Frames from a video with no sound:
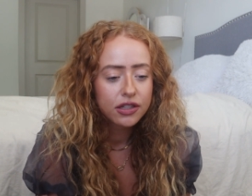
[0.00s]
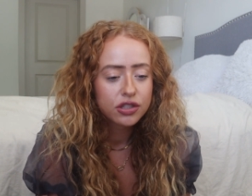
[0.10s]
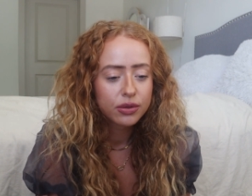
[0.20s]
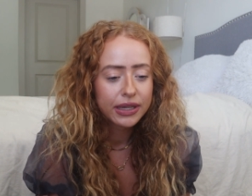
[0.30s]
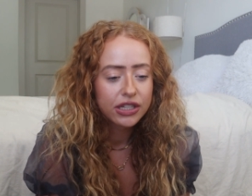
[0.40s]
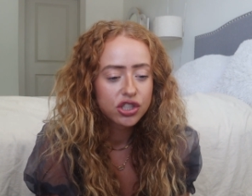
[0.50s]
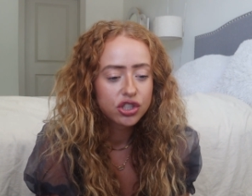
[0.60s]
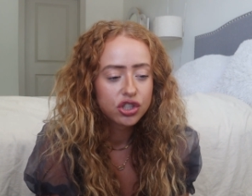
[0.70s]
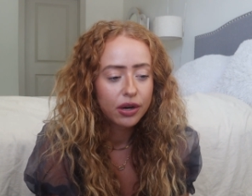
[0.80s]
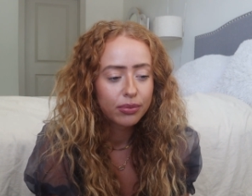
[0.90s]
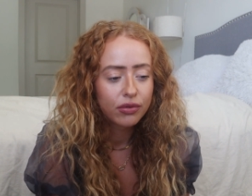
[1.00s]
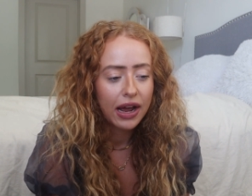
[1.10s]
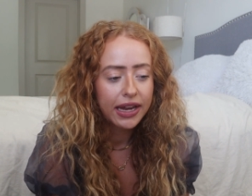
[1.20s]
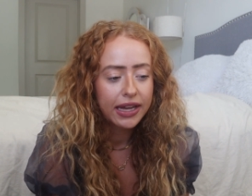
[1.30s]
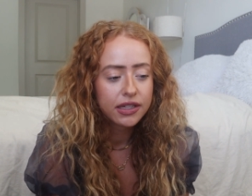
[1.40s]
So we can just jump
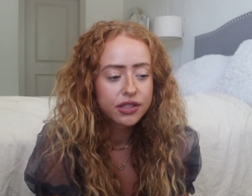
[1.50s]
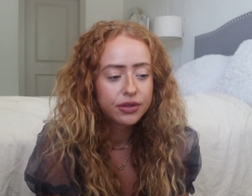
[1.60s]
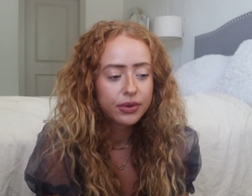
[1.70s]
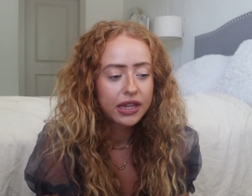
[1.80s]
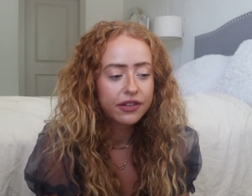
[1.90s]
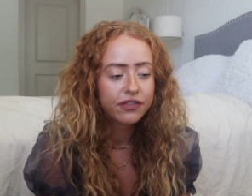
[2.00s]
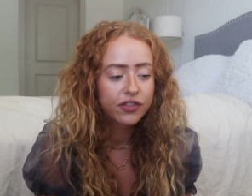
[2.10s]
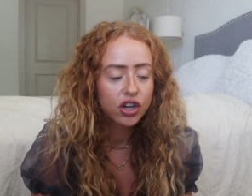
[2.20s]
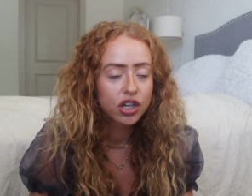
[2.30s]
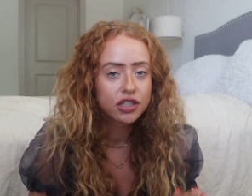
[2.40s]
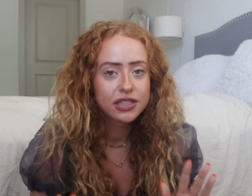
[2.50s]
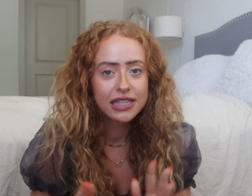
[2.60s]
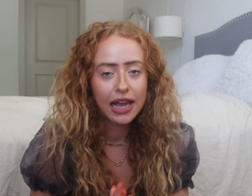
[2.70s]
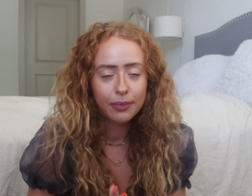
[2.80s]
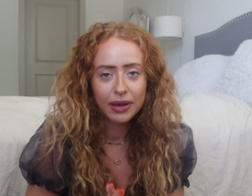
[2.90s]
right into the first
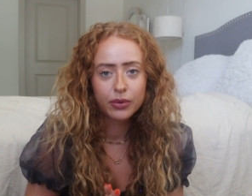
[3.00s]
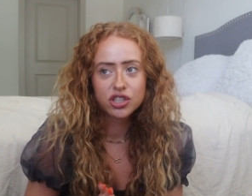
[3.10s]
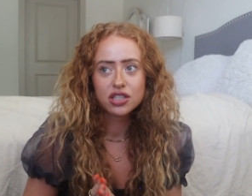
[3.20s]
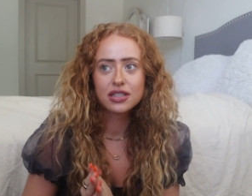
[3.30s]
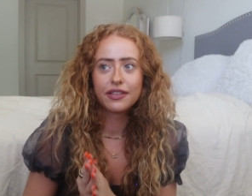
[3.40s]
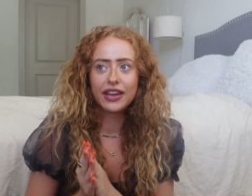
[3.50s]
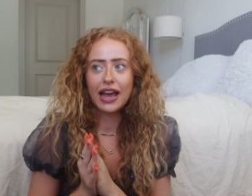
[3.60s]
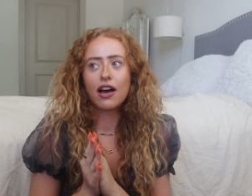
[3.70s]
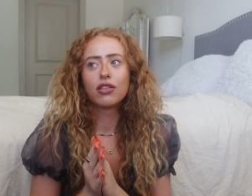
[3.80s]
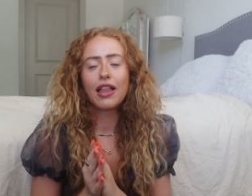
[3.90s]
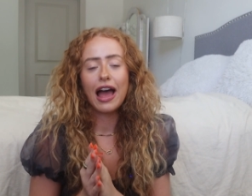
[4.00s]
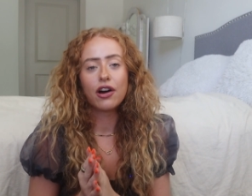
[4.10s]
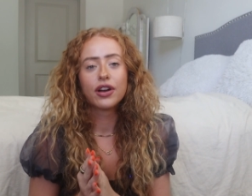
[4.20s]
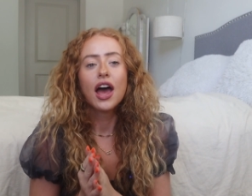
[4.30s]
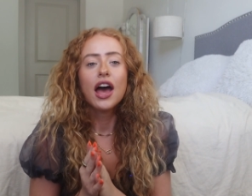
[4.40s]
segment, which is living out
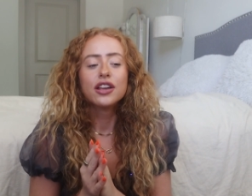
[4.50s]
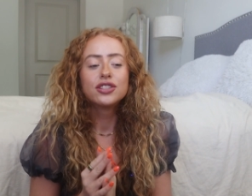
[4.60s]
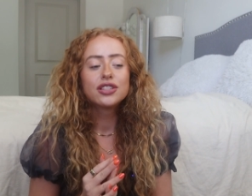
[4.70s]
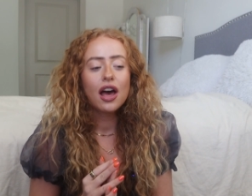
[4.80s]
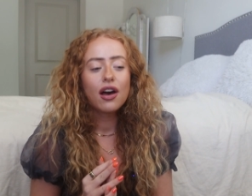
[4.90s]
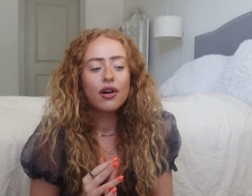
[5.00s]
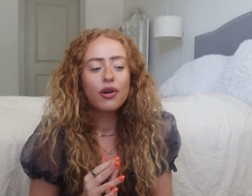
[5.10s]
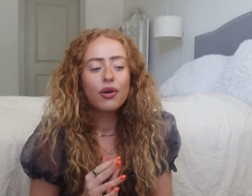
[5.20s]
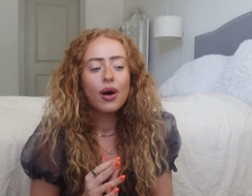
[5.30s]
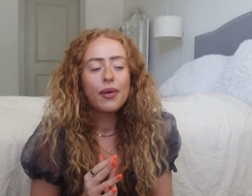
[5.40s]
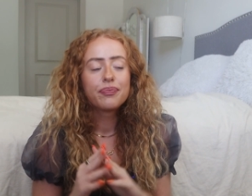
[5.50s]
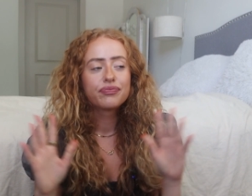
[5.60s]
loud. So,